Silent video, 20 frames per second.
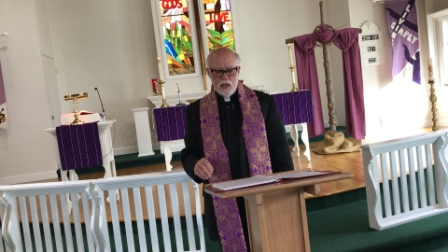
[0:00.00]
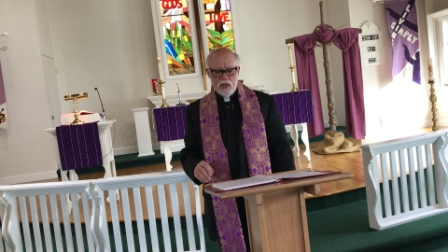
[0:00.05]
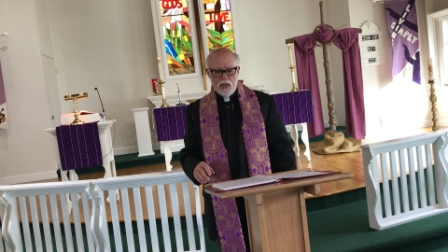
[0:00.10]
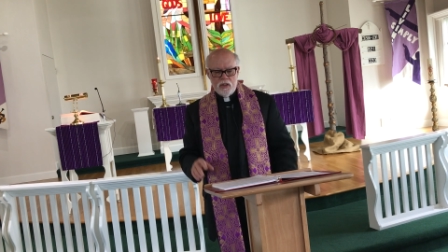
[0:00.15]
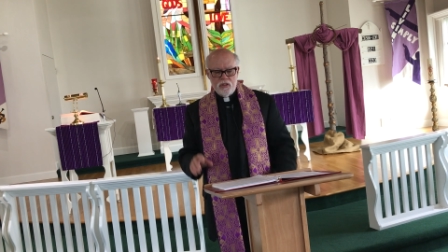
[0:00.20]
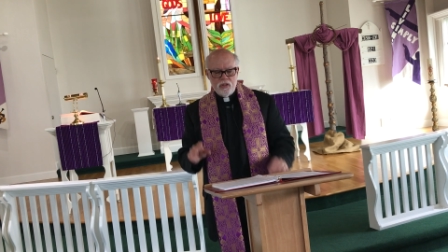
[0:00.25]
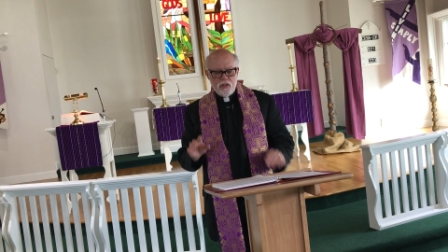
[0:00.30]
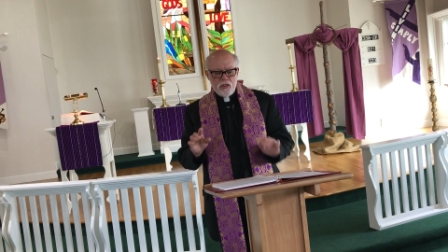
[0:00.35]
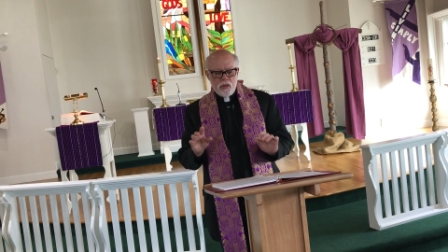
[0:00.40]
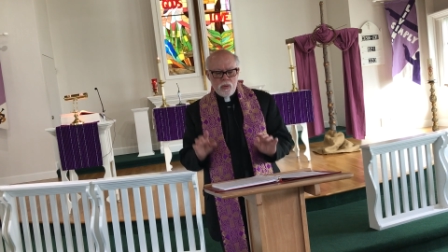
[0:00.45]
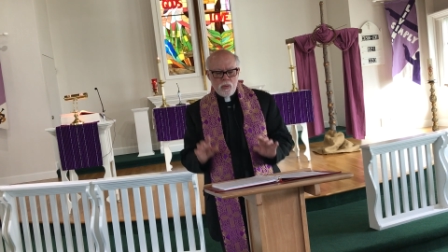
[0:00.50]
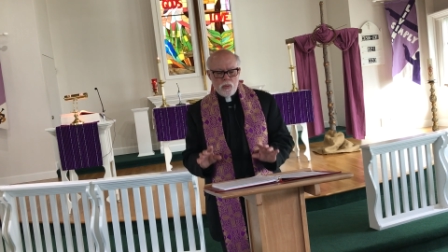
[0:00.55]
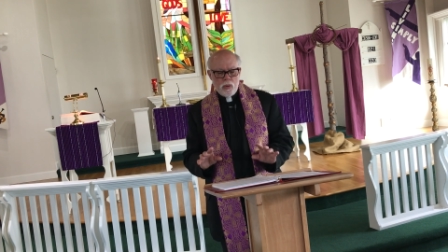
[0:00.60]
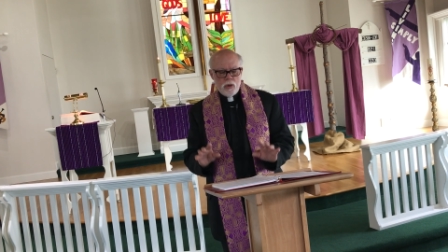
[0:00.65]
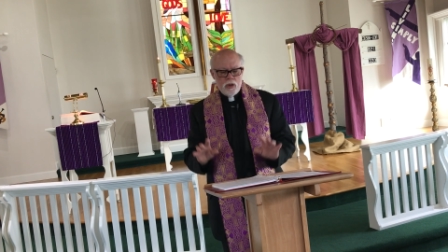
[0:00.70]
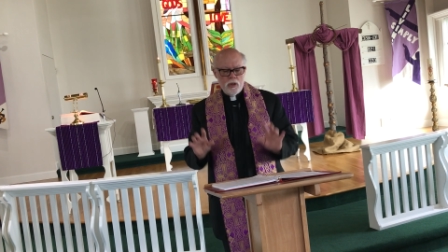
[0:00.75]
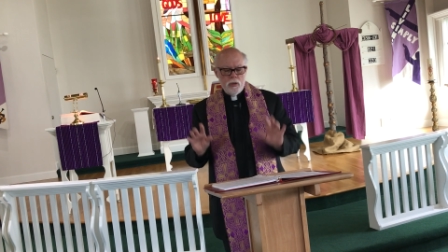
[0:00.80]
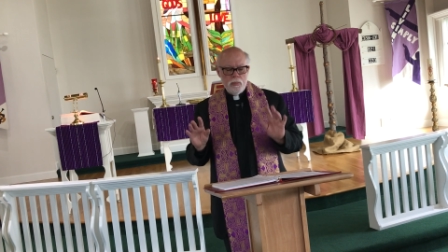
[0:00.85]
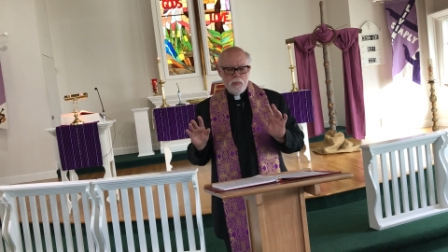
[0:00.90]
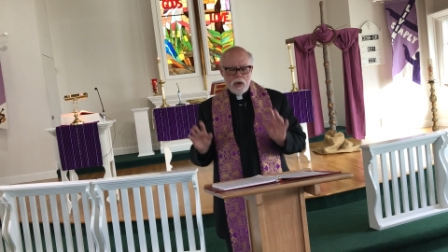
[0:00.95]
It's the
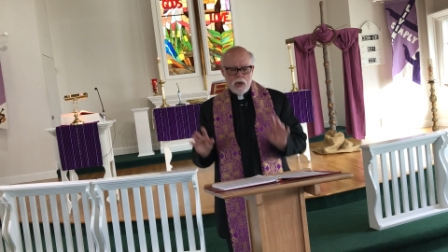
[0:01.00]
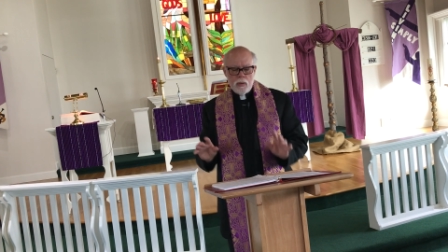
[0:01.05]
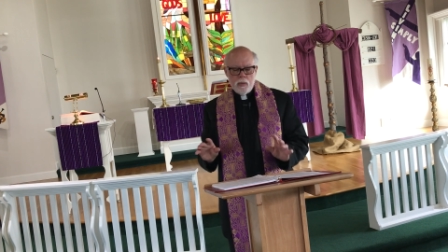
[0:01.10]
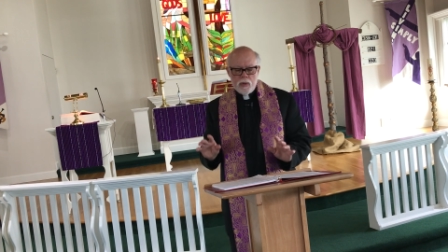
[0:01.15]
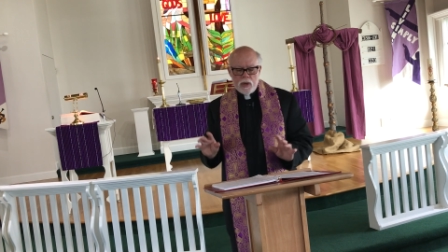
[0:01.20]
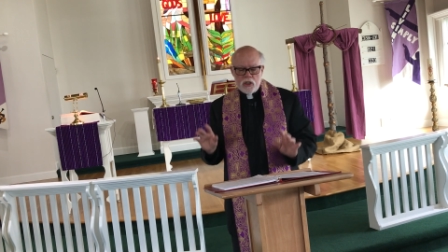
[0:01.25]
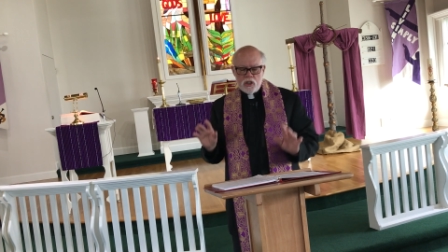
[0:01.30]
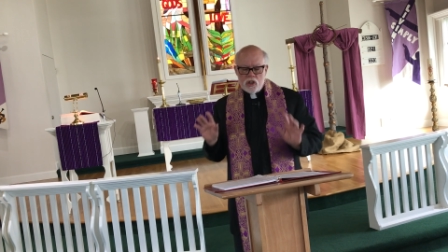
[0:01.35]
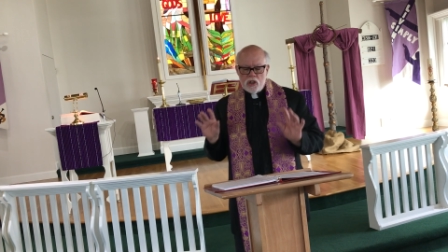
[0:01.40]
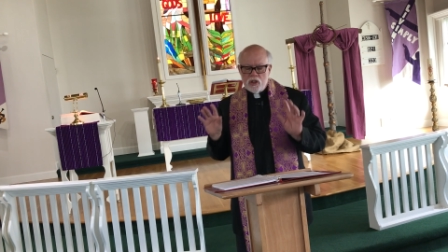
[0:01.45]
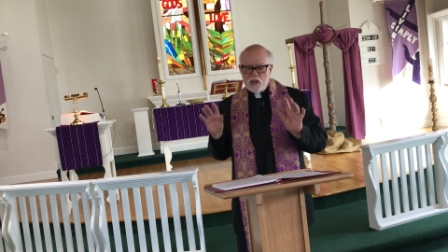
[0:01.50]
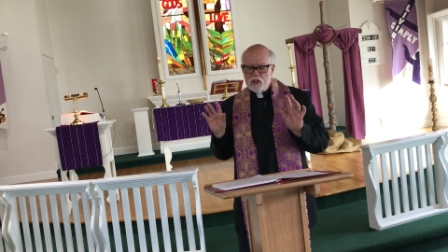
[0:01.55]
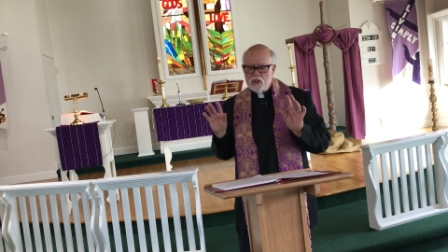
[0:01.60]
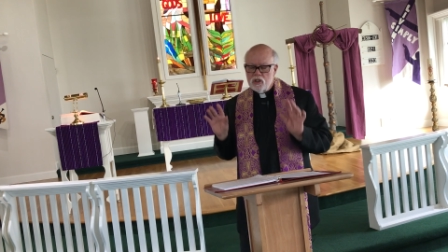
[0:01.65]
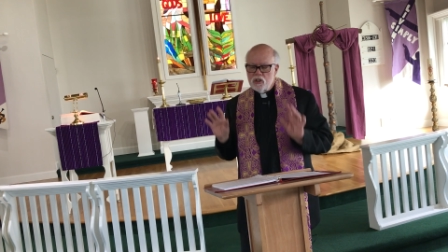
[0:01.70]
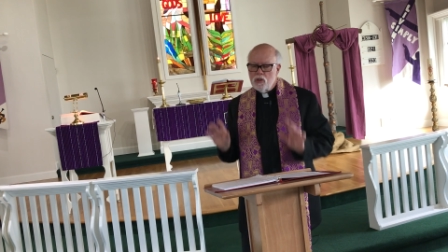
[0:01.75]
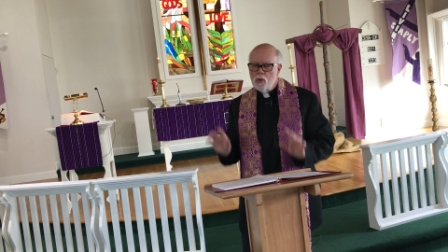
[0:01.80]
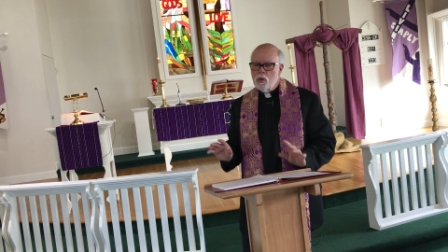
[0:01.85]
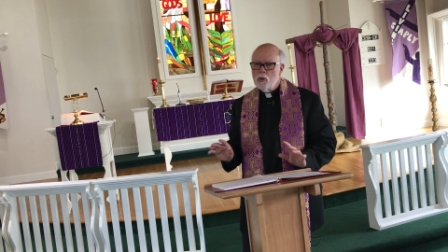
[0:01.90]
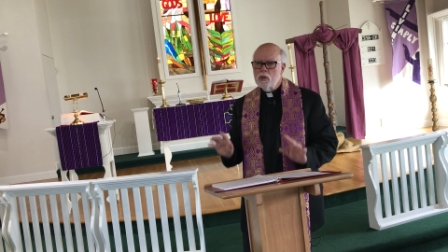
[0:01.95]
word by which the
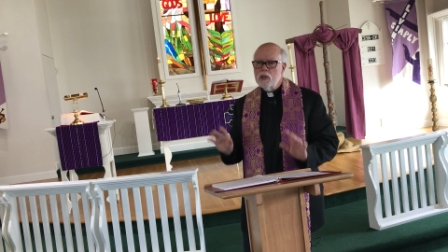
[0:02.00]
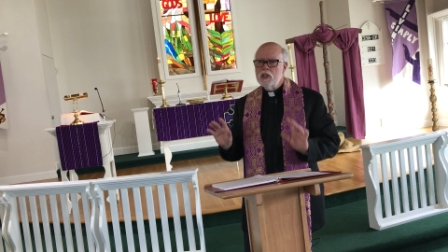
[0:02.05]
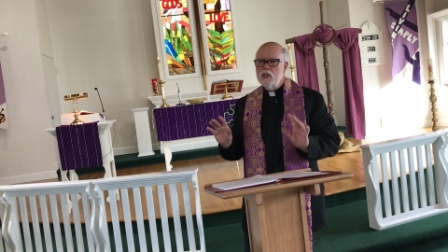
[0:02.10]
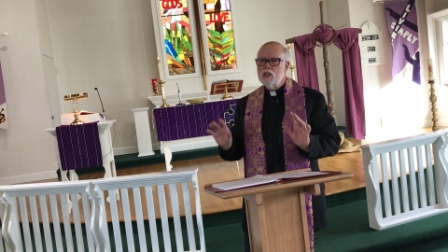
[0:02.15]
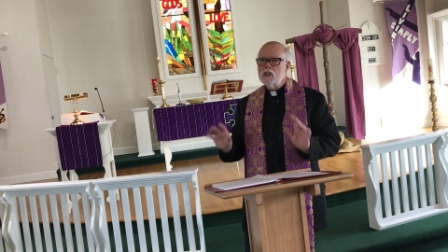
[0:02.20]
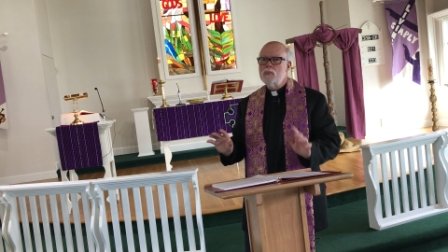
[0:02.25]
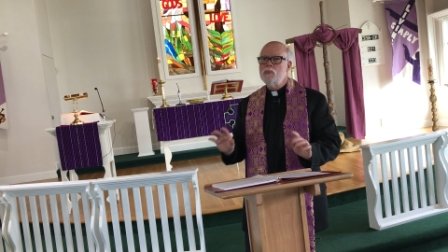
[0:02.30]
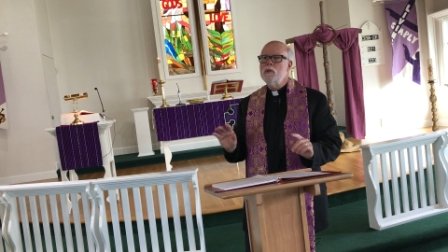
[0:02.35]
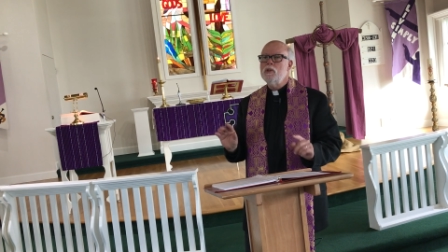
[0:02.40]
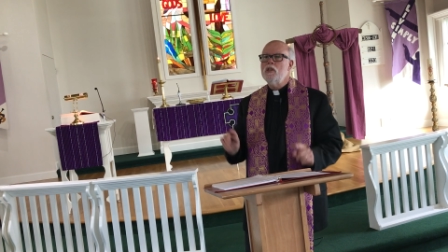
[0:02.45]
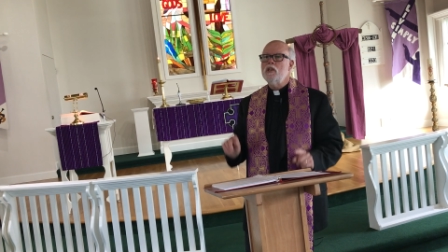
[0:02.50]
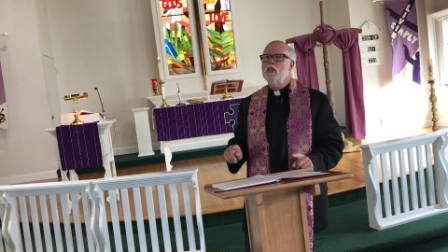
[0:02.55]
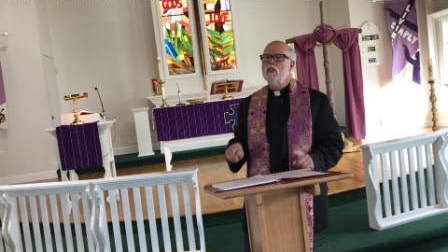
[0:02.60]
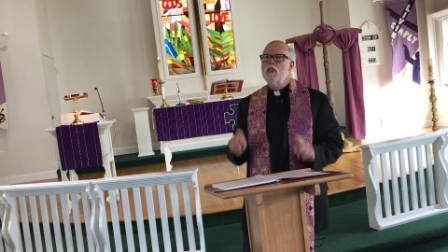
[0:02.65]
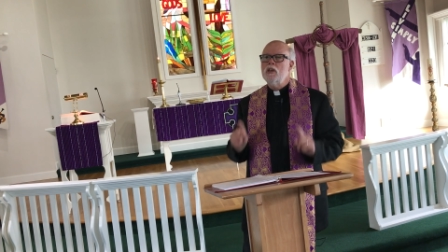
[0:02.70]
Holy Spirit